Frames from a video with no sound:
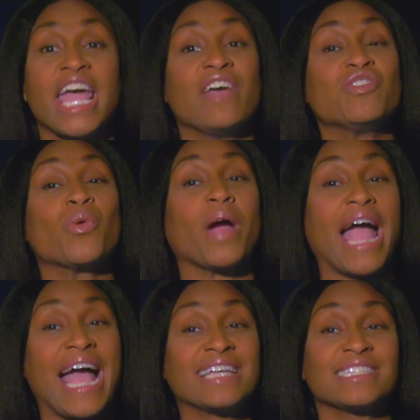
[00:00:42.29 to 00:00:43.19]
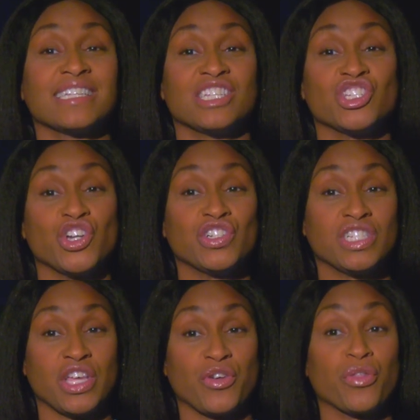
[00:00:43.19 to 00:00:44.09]
If you are accessing Church
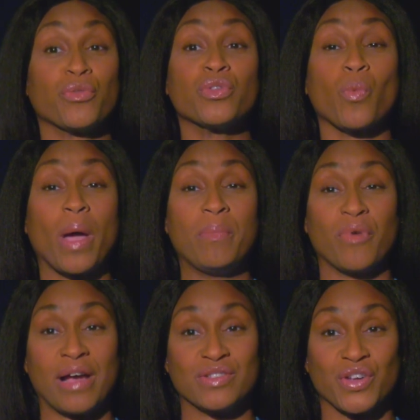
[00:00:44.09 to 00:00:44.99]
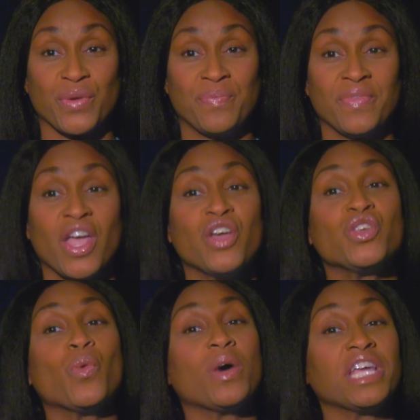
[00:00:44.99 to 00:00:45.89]
Center through the web browser,
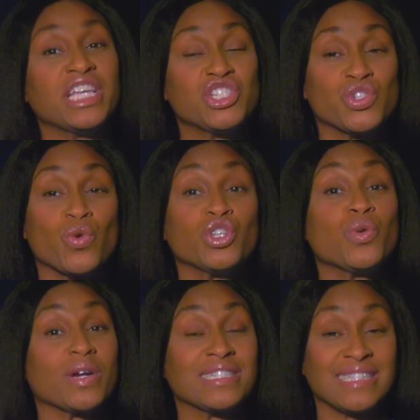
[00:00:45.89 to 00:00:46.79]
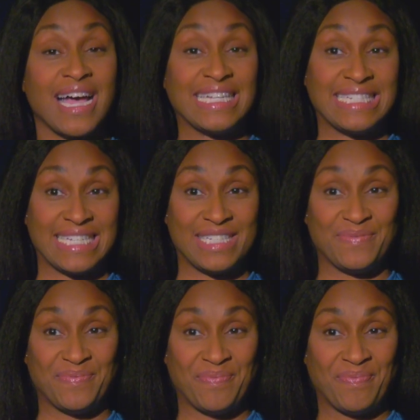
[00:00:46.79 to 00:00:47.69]
you want to ensure you are signed
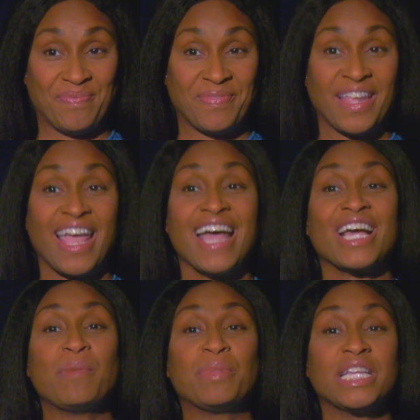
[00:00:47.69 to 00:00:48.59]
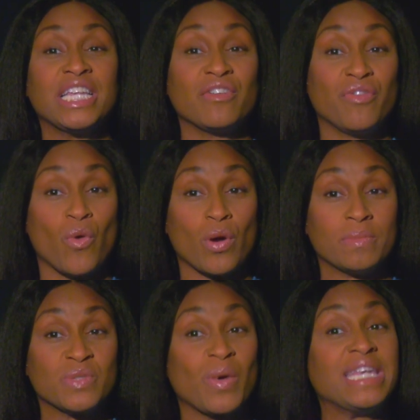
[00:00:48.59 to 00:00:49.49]
in. Completing
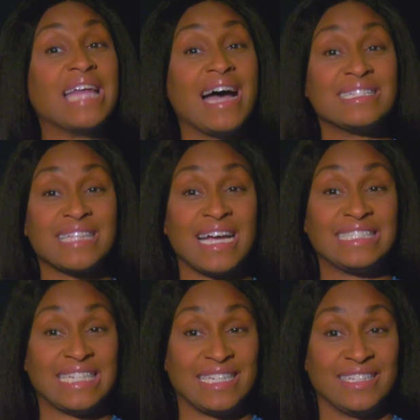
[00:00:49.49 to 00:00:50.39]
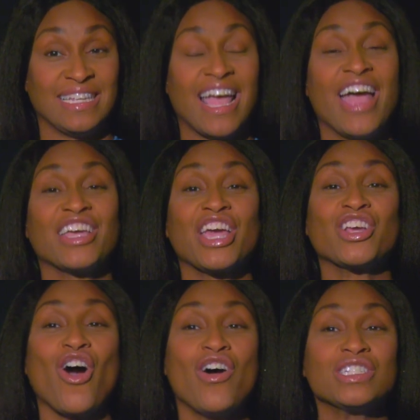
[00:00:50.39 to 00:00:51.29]
forms when not signed in
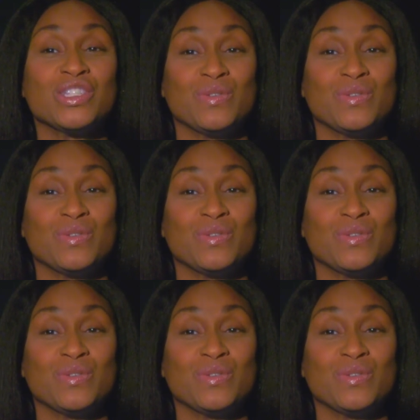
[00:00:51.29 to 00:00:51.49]
can cause